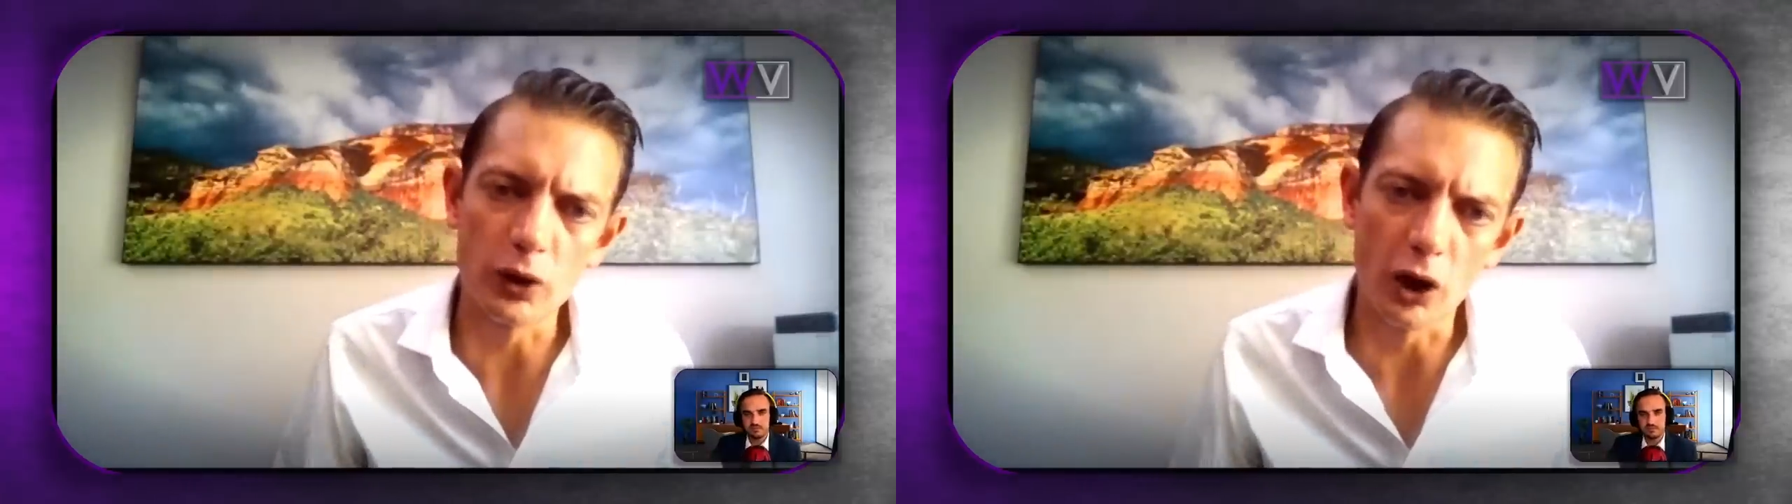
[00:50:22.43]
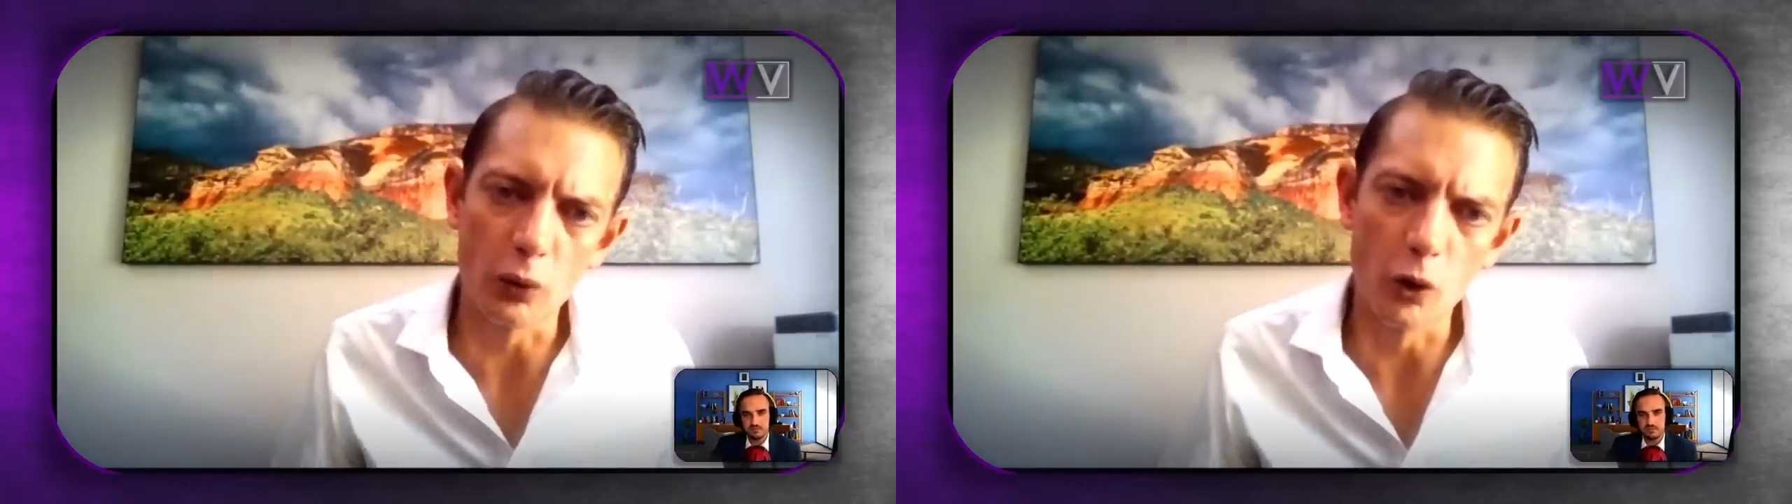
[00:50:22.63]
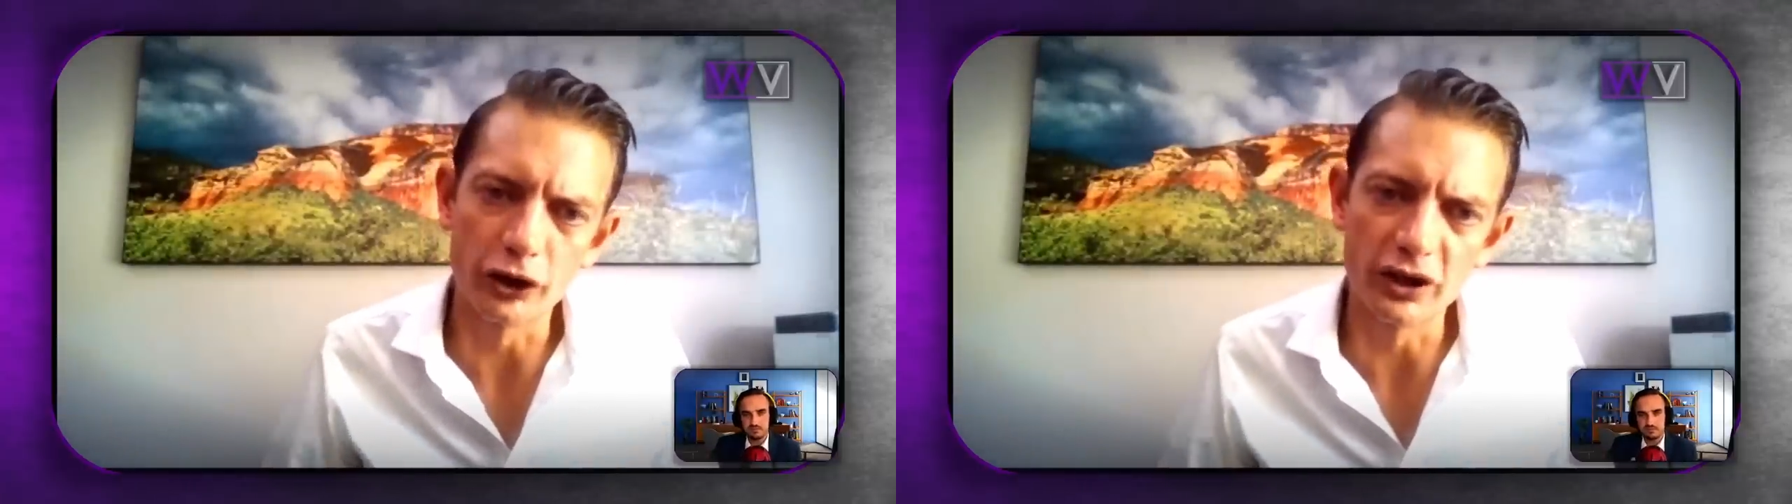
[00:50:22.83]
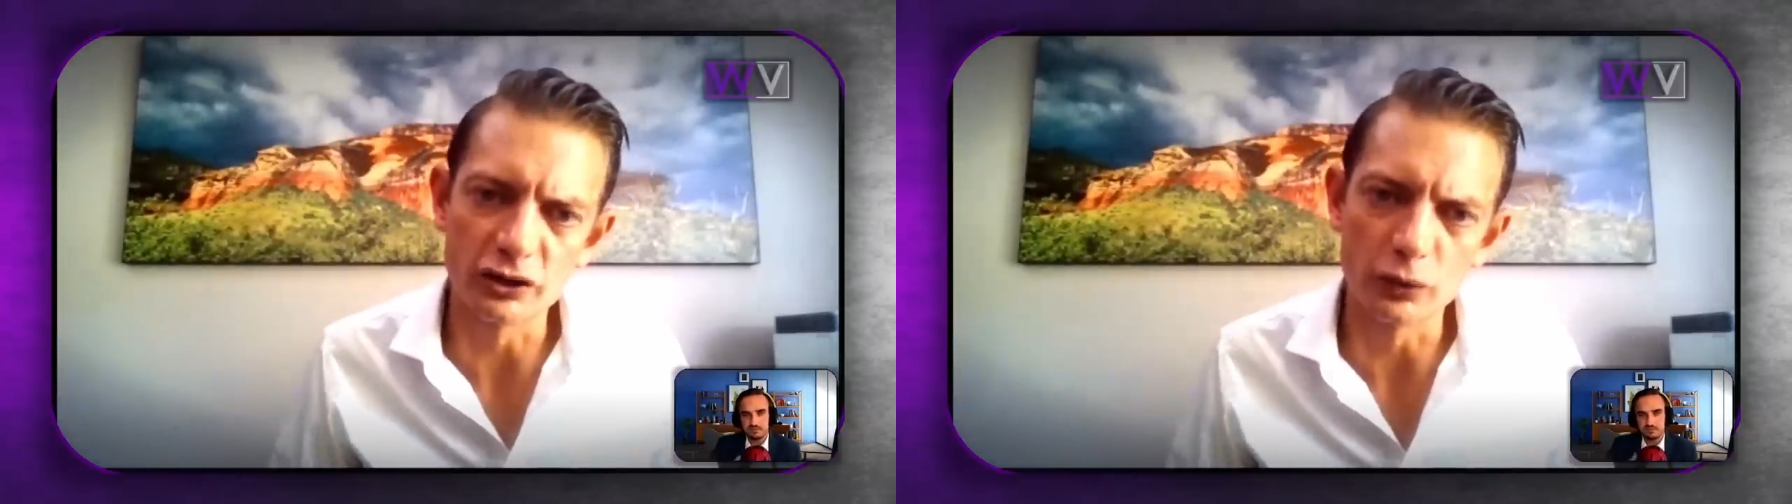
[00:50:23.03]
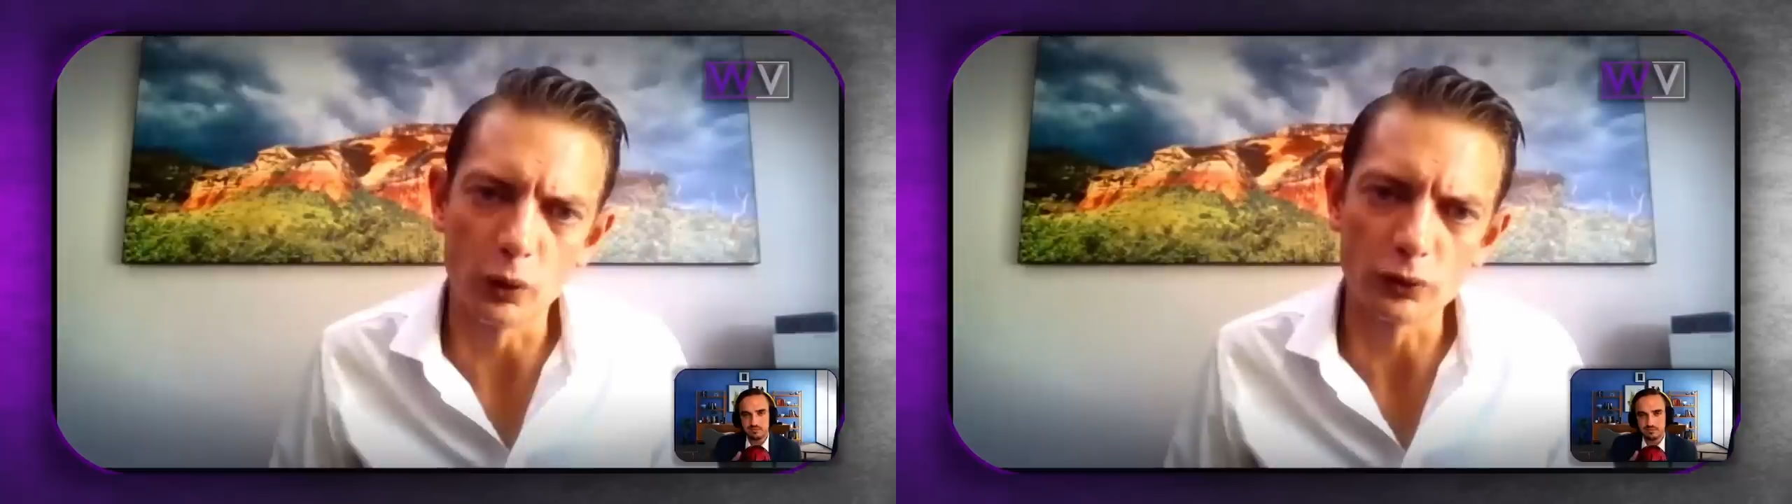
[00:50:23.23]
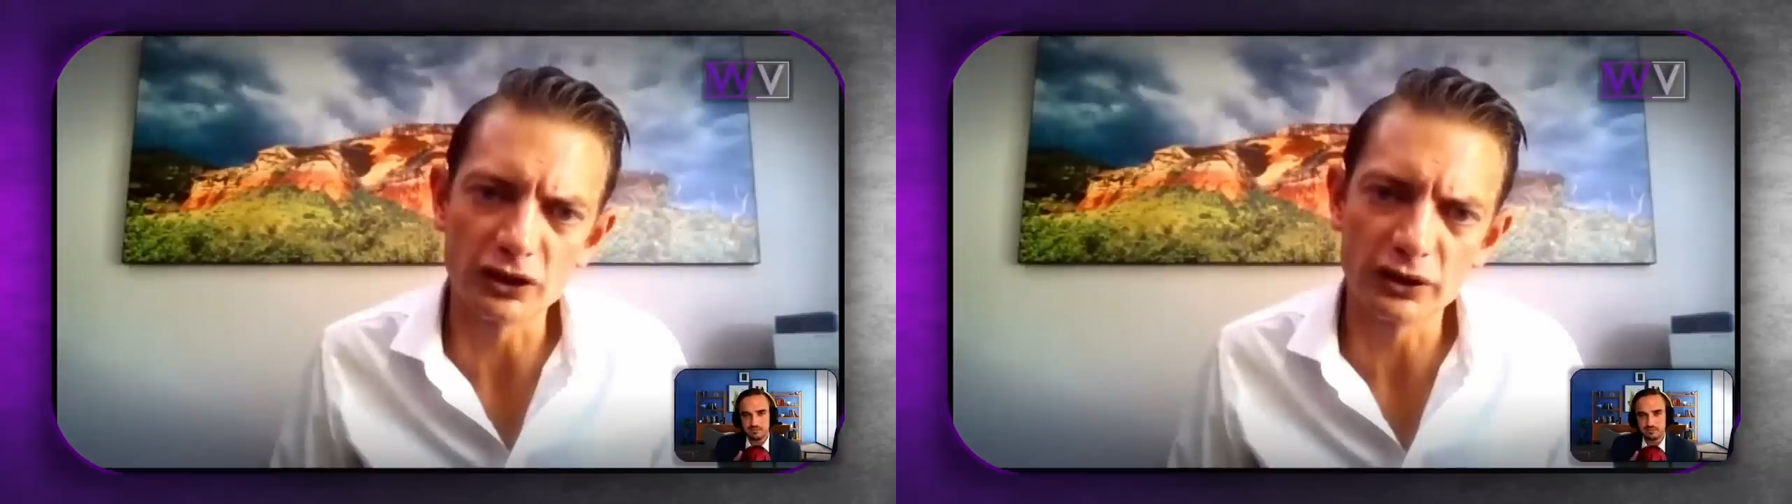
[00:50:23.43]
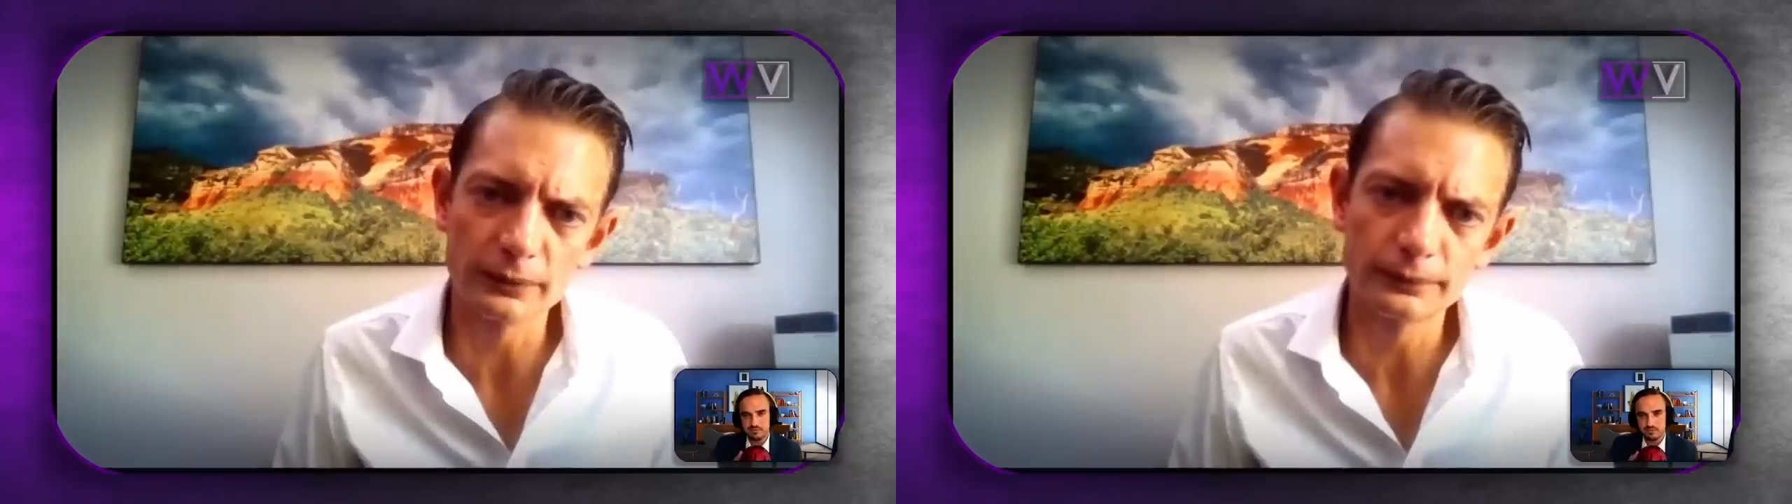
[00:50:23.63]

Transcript: are working towards.